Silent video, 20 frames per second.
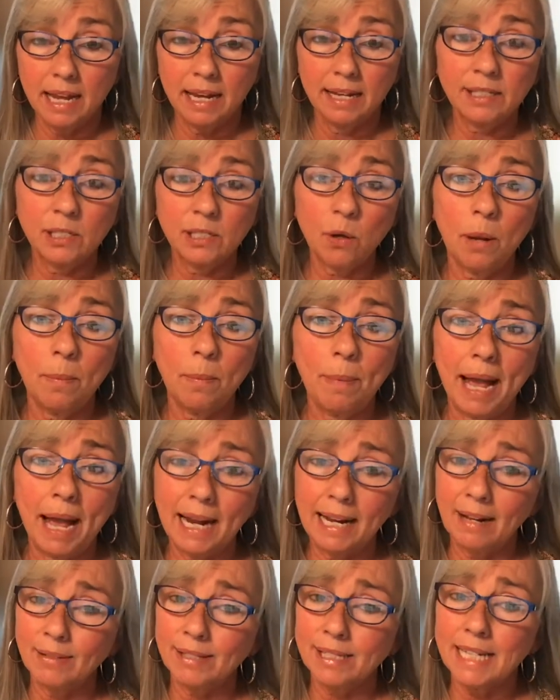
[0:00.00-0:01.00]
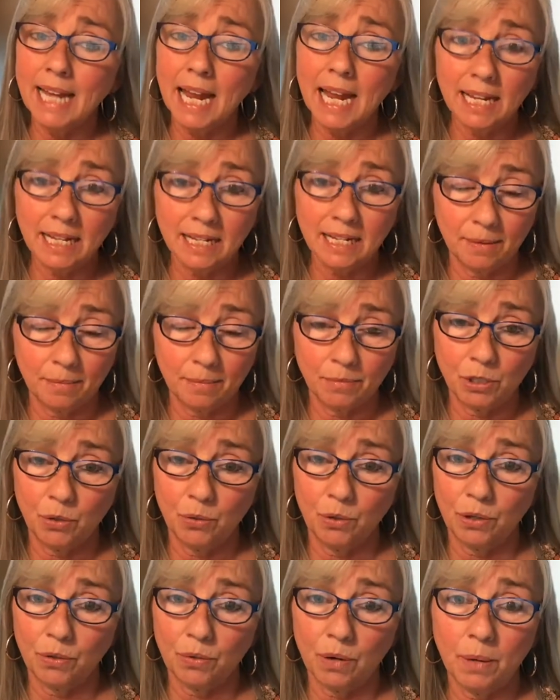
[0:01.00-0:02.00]
And so a pack out's taken them two
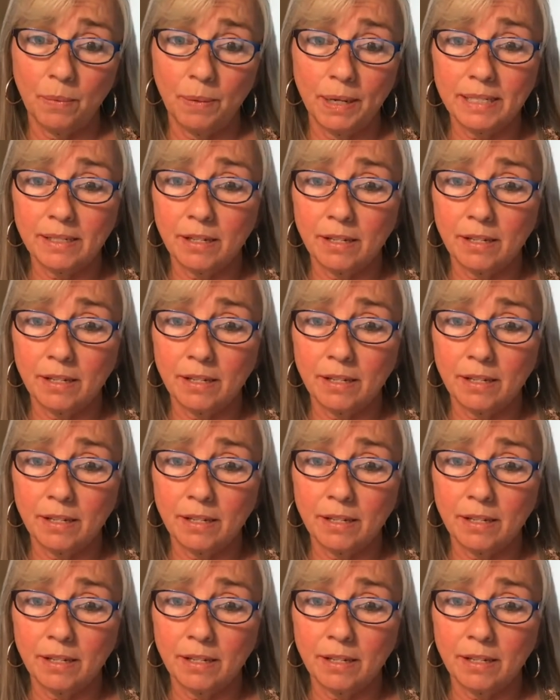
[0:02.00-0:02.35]
or three weeks